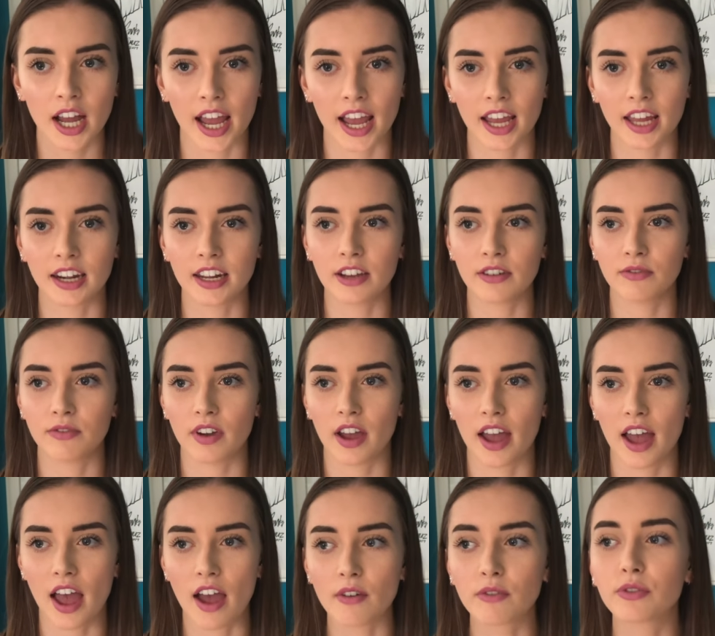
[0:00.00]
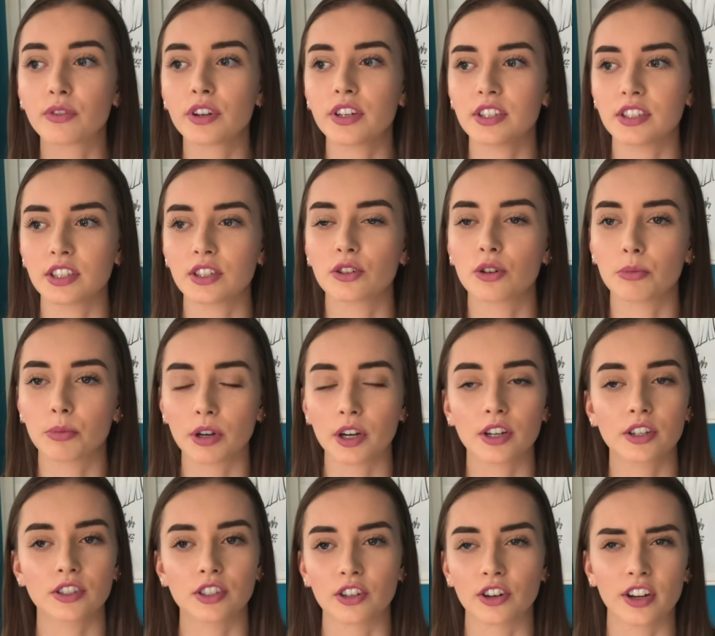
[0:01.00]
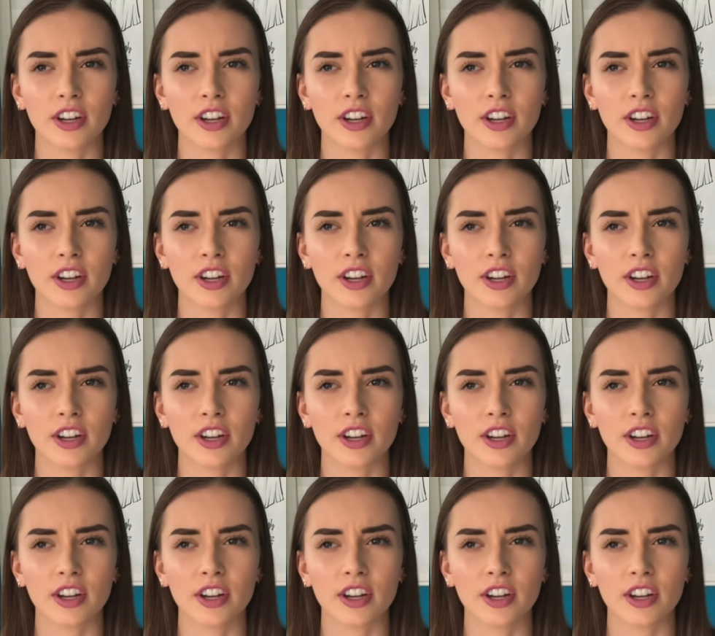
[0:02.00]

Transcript: And if every single person,